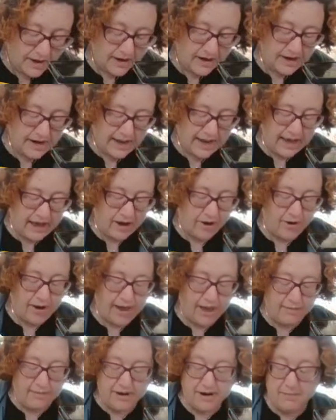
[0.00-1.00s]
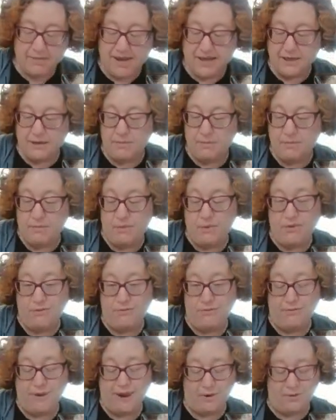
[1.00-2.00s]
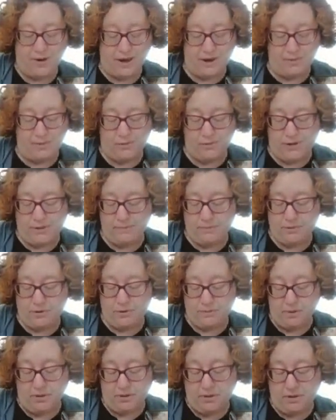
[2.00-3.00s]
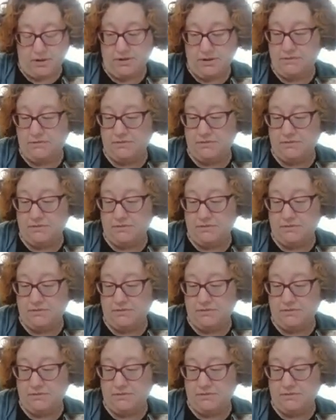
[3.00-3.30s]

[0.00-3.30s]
And now I'm going to make the bowl for my guacamole purple.